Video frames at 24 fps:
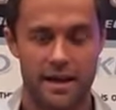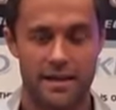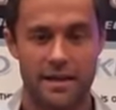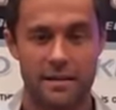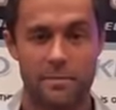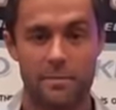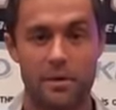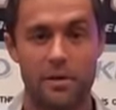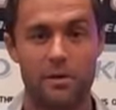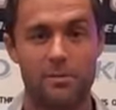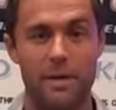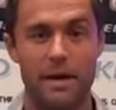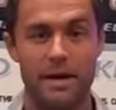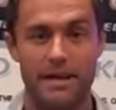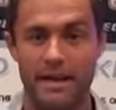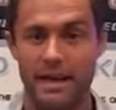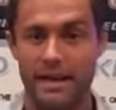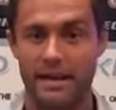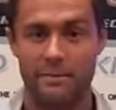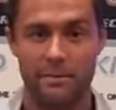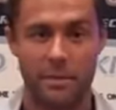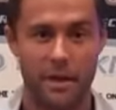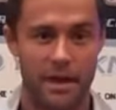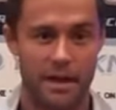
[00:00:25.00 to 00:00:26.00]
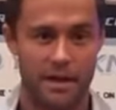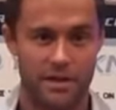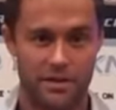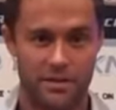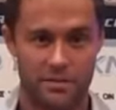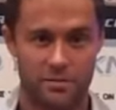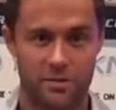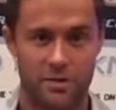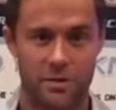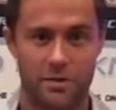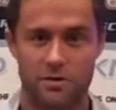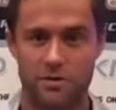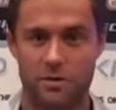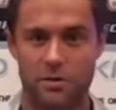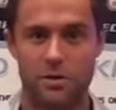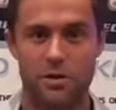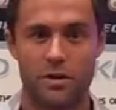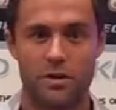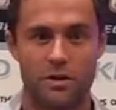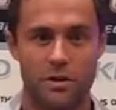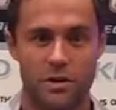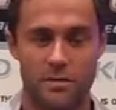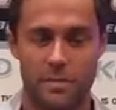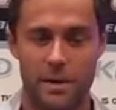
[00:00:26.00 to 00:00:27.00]
They built my like page for the Drew
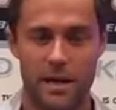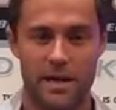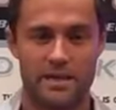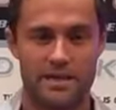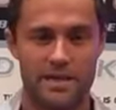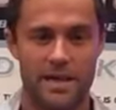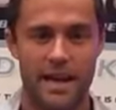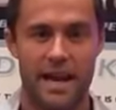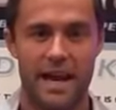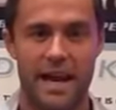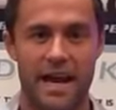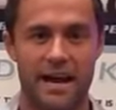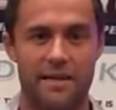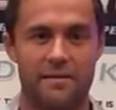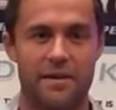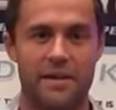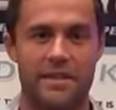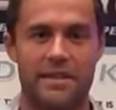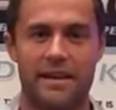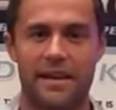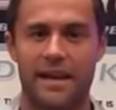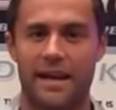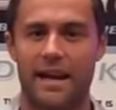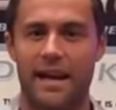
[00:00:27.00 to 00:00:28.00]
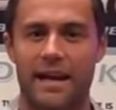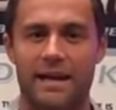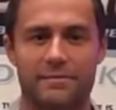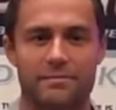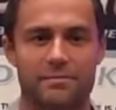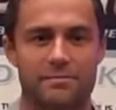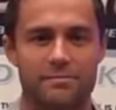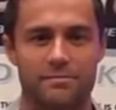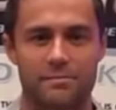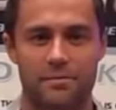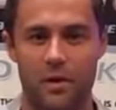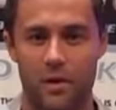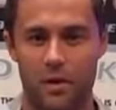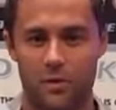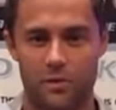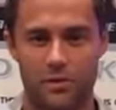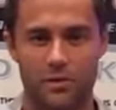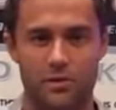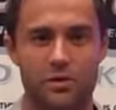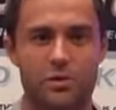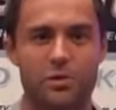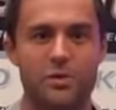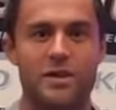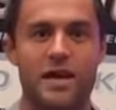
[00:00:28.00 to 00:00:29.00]
Canole page that I have. I think I got
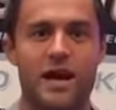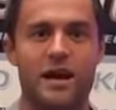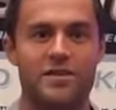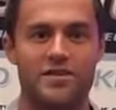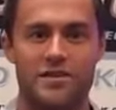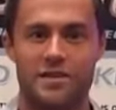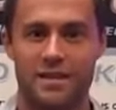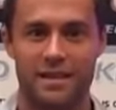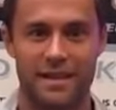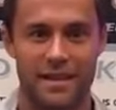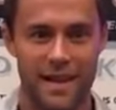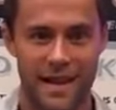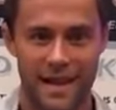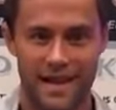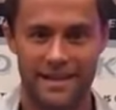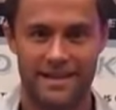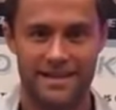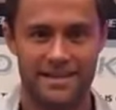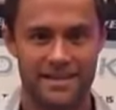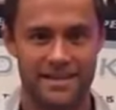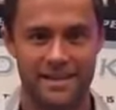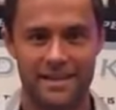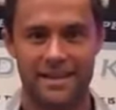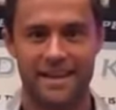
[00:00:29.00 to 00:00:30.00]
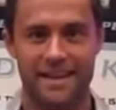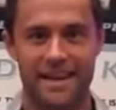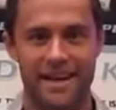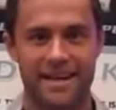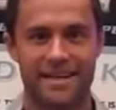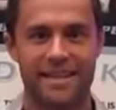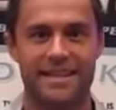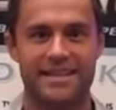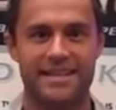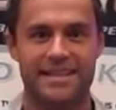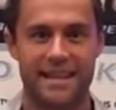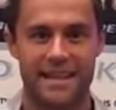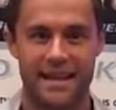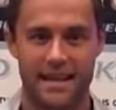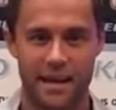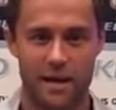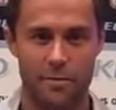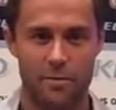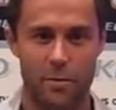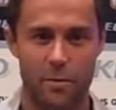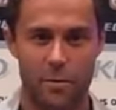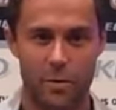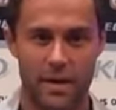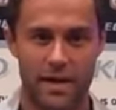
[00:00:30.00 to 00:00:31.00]
over 2,000 likes in less than a
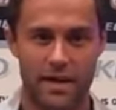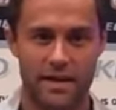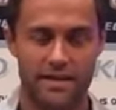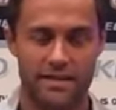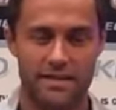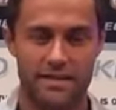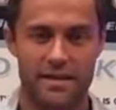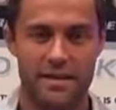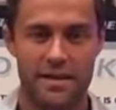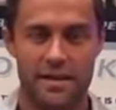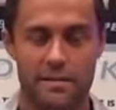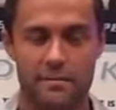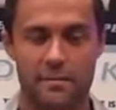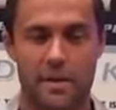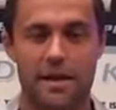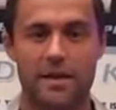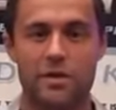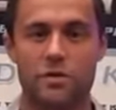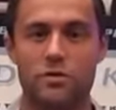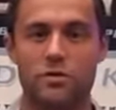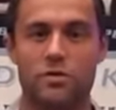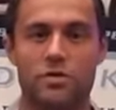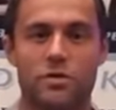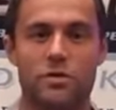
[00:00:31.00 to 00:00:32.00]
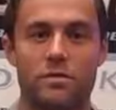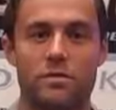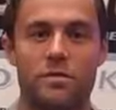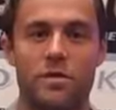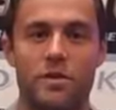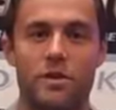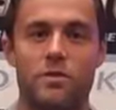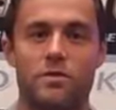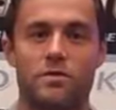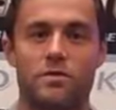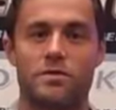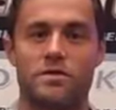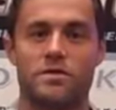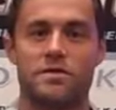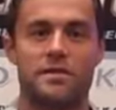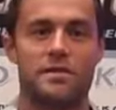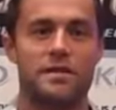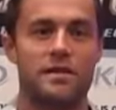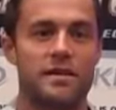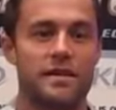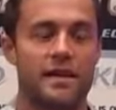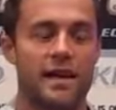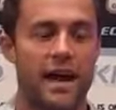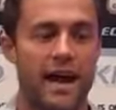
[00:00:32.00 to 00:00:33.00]
couple weeks. My YouTube views,
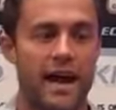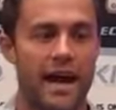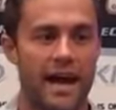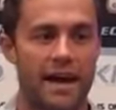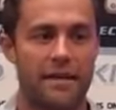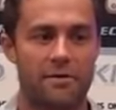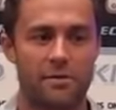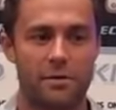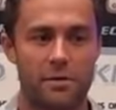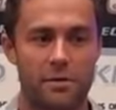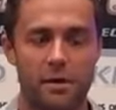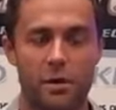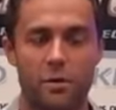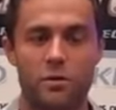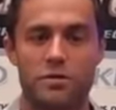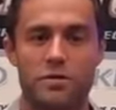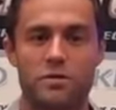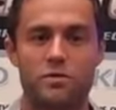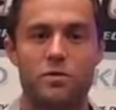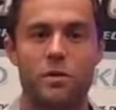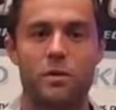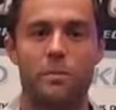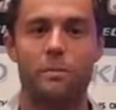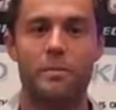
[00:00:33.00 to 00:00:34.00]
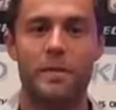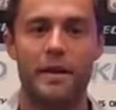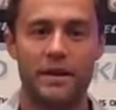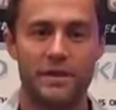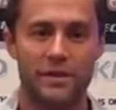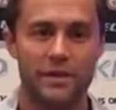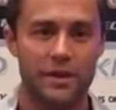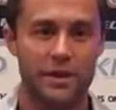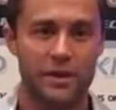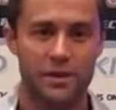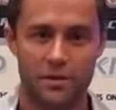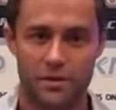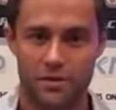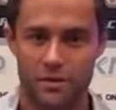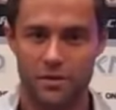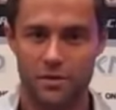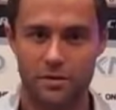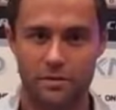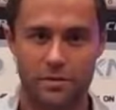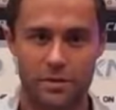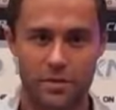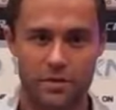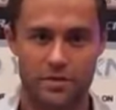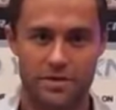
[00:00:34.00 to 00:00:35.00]
I have close to 1 million
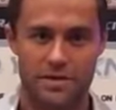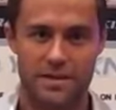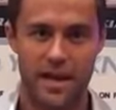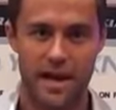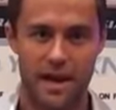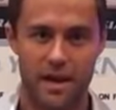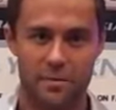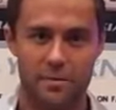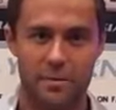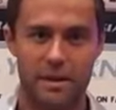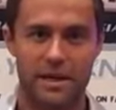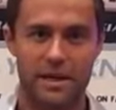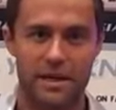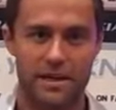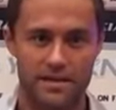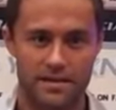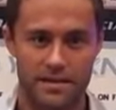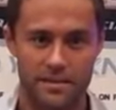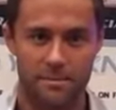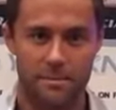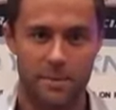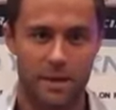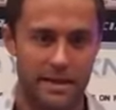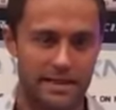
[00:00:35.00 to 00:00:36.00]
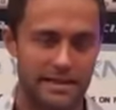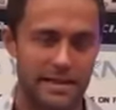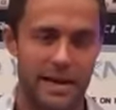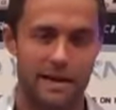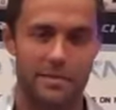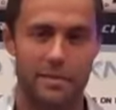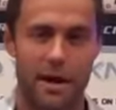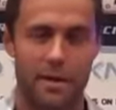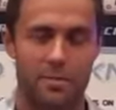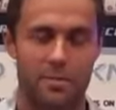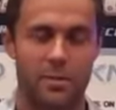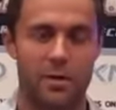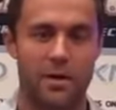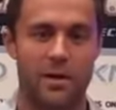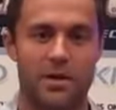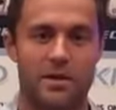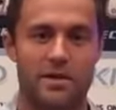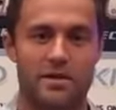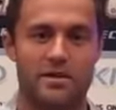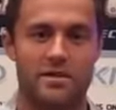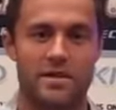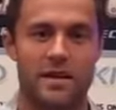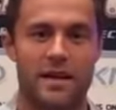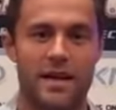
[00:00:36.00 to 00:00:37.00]
YouTube views now because of big time
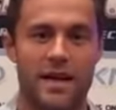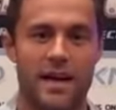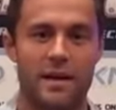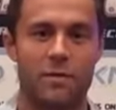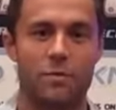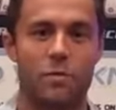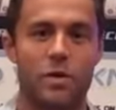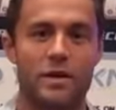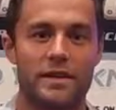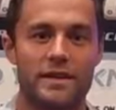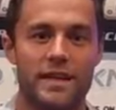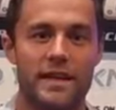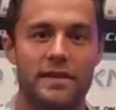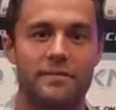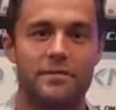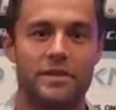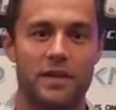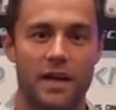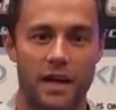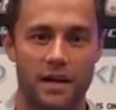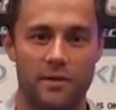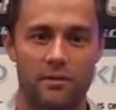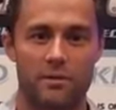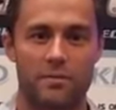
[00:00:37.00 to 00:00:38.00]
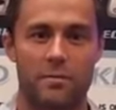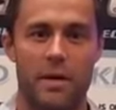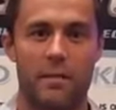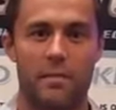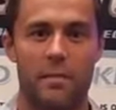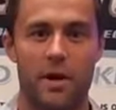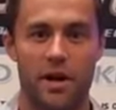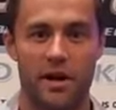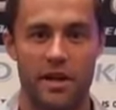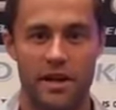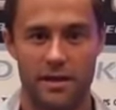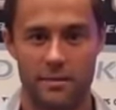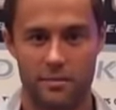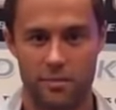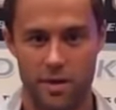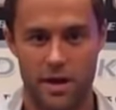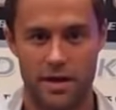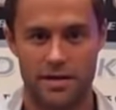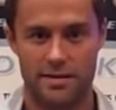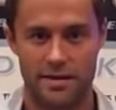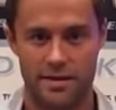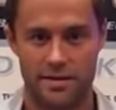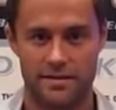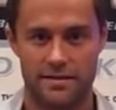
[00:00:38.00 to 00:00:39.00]
operators and what they've done with my marketing
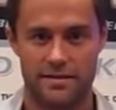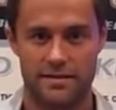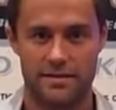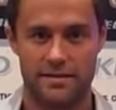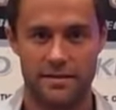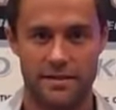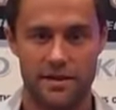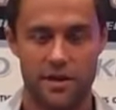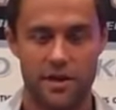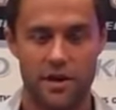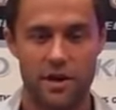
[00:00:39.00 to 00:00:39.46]
presence.